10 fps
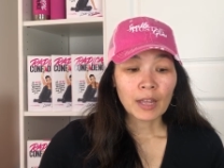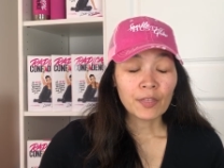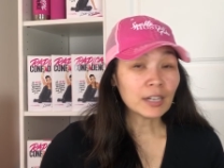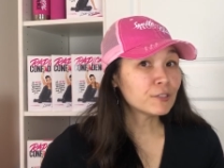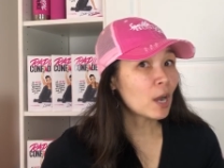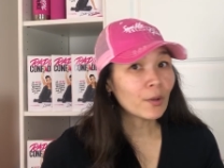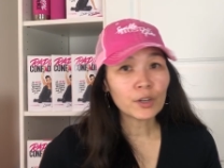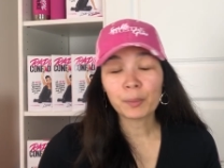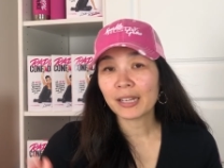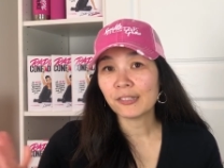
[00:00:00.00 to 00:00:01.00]
there's no other
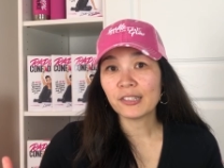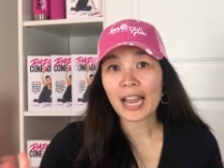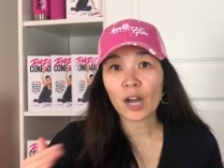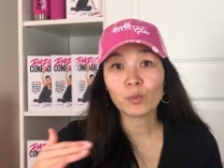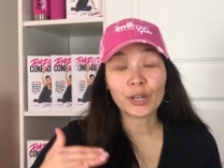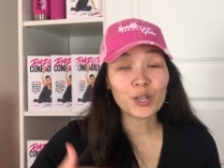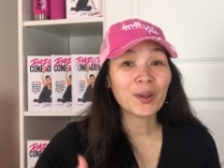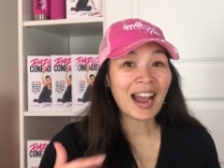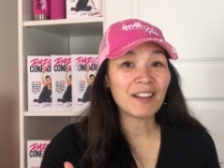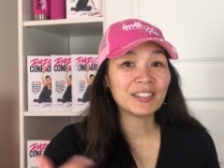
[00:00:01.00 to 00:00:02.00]
place in town where you
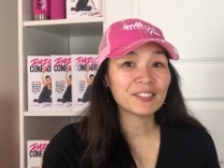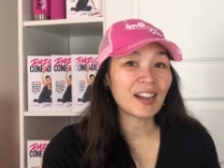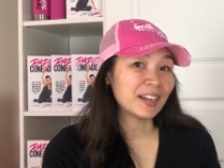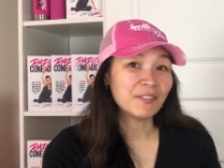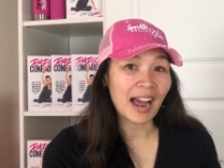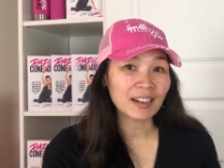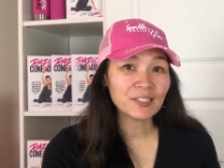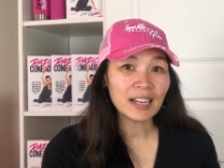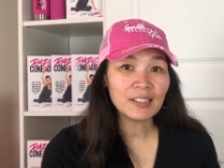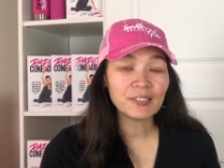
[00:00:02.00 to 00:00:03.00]
can have this kind of
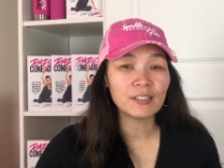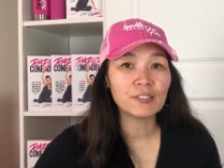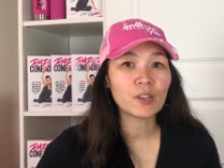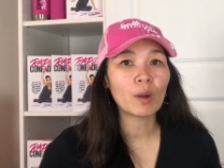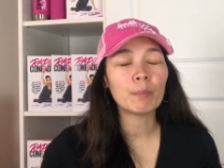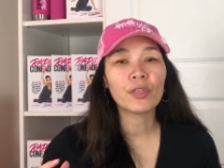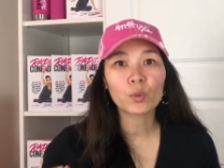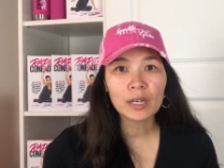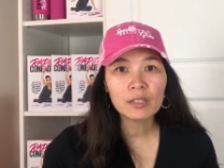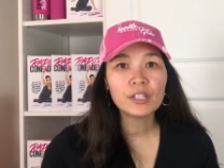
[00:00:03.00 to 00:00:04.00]
access. And so I'm
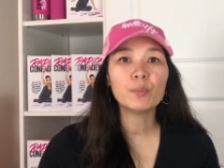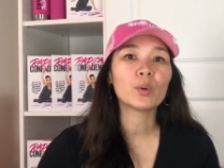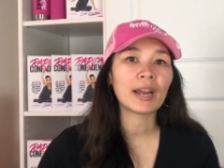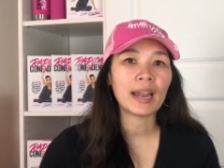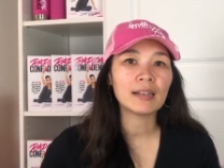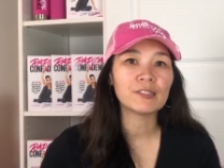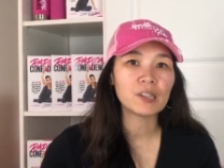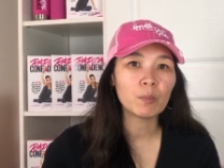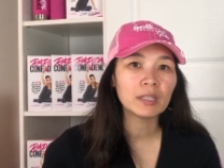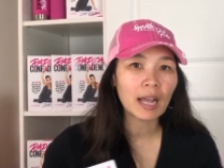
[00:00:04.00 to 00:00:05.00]
thrilled to bring
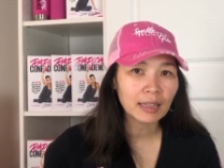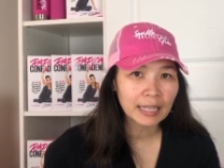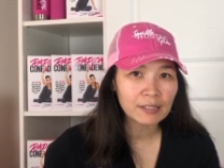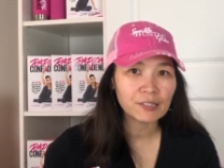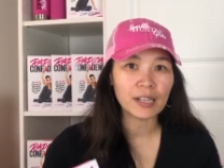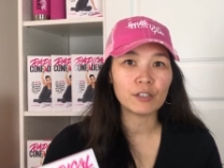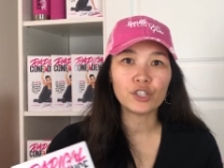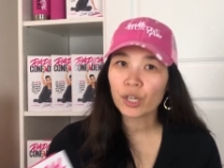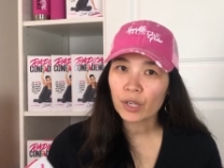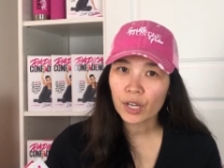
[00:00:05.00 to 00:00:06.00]
someone like Lisa
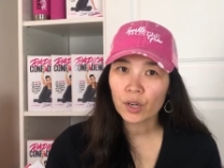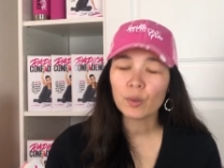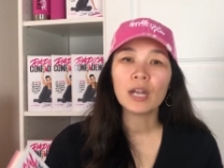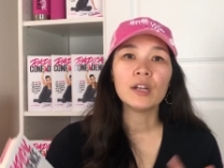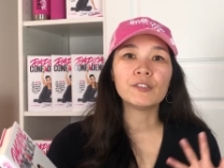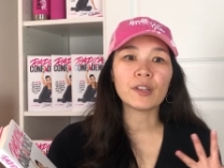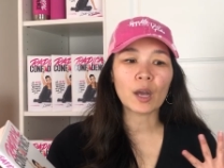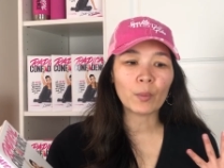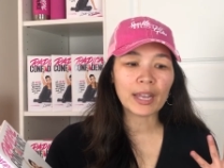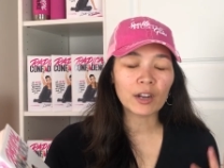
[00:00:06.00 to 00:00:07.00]
to you so
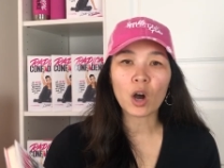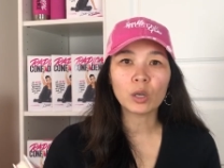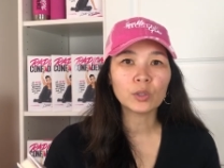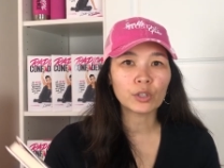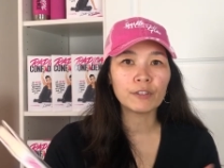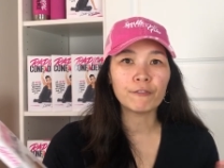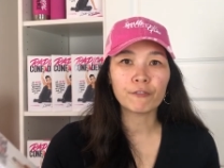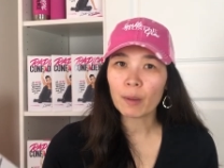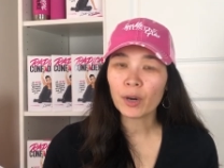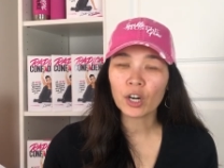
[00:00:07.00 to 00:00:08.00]
that we can all learn
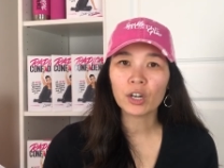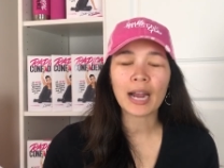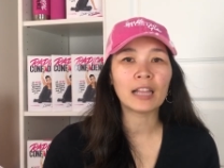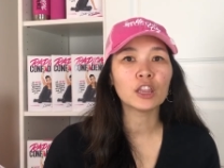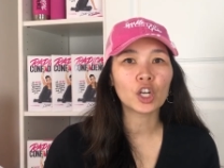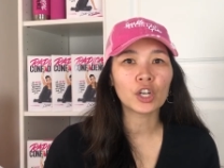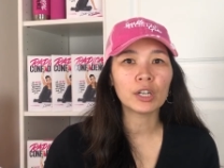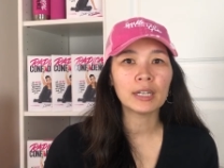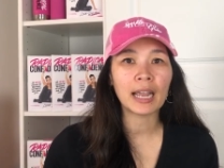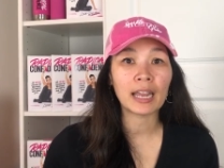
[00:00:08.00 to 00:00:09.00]
from her and
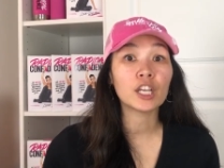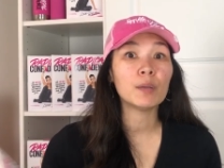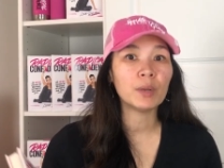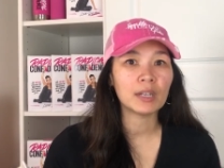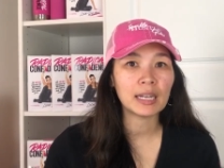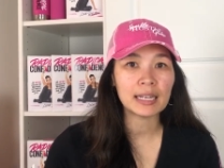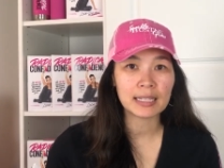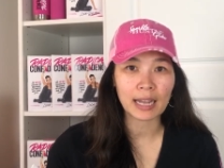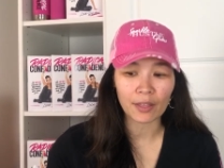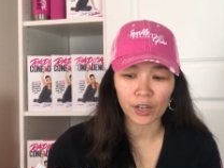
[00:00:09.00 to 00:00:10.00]
learn in community
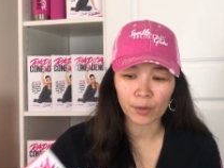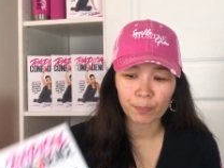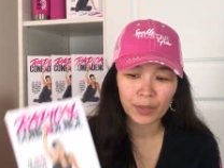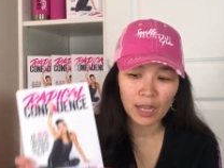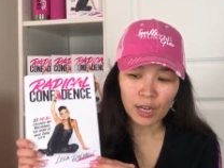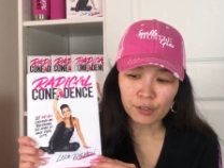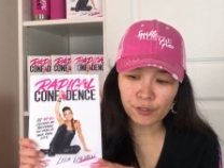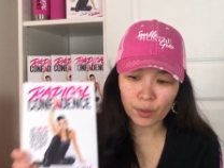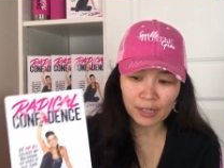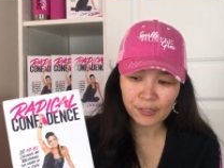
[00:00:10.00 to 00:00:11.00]
together.
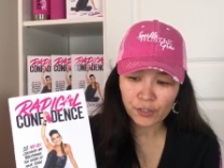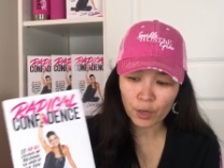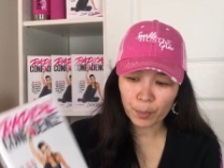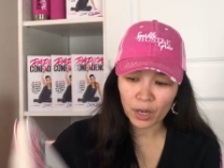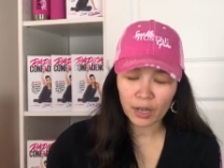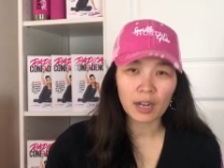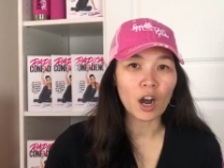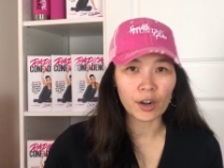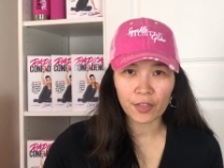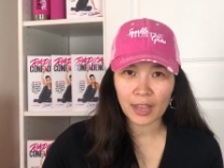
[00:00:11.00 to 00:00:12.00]
So this is her book,
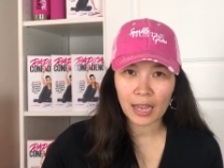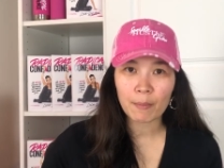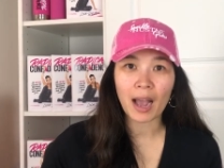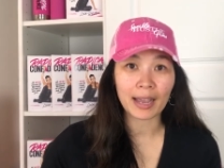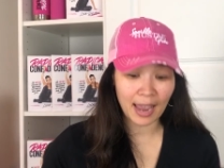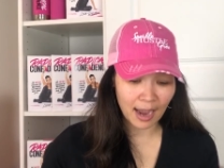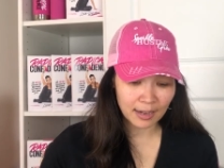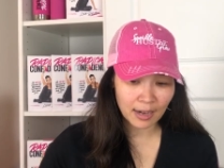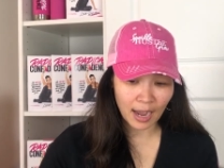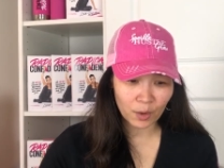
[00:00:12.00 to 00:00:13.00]
our theme, I Can
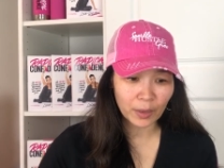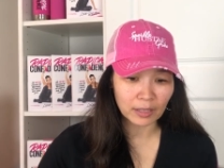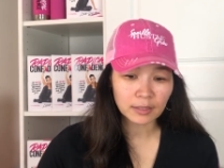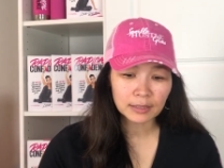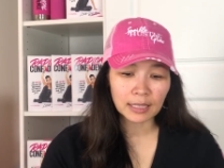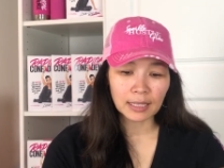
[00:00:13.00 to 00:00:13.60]
and I Will.